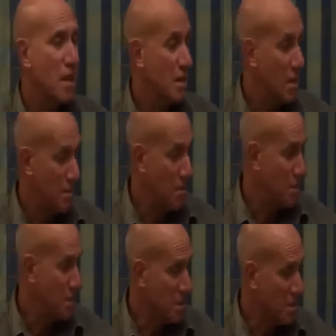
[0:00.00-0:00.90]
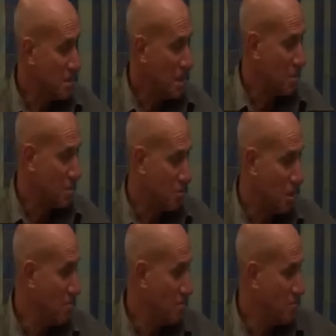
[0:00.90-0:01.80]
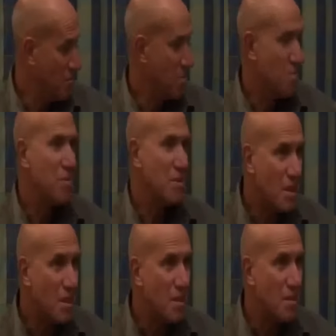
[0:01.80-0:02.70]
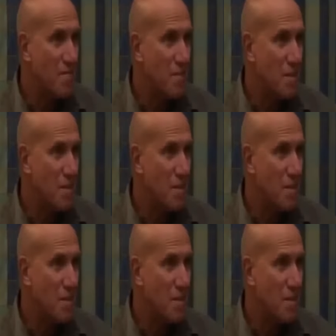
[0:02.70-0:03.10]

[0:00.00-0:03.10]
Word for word: And I remember sitting next to him with the BBC.